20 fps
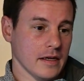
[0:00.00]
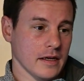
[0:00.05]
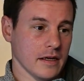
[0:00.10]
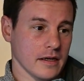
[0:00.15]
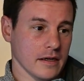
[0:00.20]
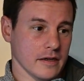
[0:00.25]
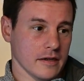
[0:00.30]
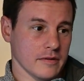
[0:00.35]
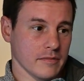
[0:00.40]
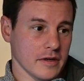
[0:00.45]

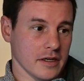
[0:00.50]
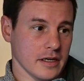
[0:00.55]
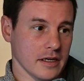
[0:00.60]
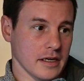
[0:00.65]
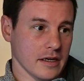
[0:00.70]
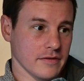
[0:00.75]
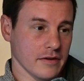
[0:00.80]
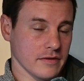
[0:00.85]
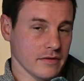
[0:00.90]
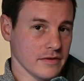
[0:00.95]
and I
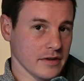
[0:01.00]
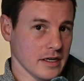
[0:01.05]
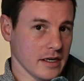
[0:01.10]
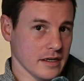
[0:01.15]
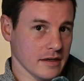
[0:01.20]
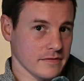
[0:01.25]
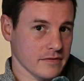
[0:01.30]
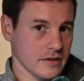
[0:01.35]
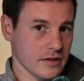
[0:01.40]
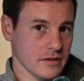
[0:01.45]
never really
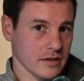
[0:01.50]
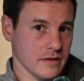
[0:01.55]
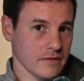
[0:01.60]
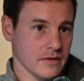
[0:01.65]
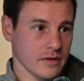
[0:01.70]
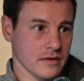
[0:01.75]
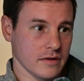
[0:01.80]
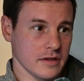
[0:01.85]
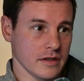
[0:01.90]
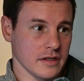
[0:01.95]
have to drive
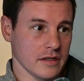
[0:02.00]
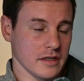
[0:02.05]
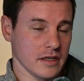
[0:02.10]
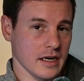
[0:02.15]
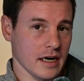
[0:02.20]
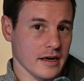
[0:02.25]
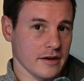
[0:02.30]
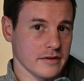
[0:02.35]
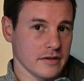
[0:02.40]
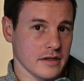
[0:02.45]
longer than an
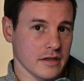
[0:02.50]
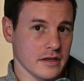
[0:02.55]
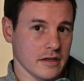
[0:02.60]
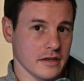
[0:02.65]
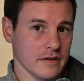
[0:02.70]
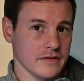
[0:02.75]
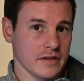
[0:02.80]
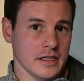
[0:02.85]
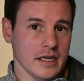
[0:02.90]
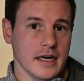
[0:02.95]
hour and a
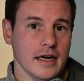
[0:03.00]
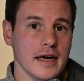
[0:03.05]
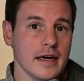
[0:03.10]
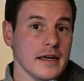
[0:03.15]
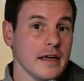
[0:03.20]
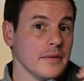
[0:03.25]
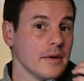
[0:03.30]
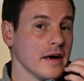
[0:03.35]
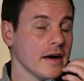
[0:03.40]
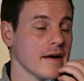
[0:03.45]
half to get
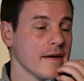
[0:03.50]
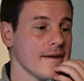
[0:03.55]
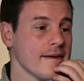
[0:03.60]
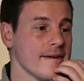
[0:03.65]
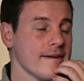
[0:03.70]
anywhere.